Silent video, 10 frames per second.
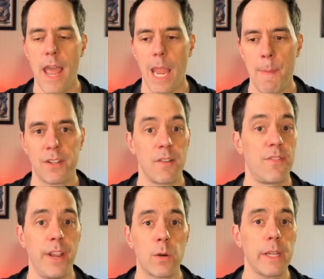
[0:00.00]
It makes it
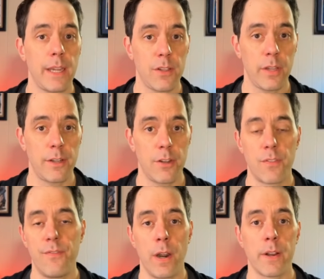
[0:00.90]
very easy to
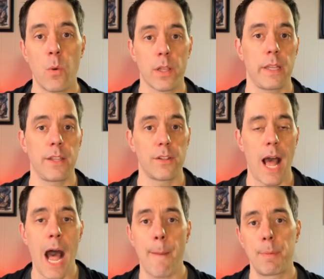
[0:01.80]
just very quickly
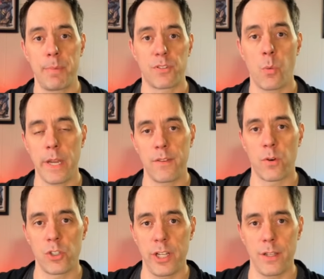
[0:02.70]
hop between
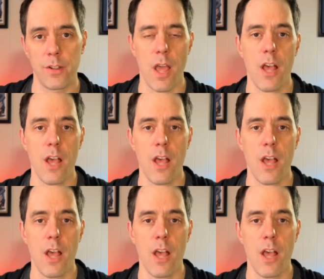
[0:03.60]
versions.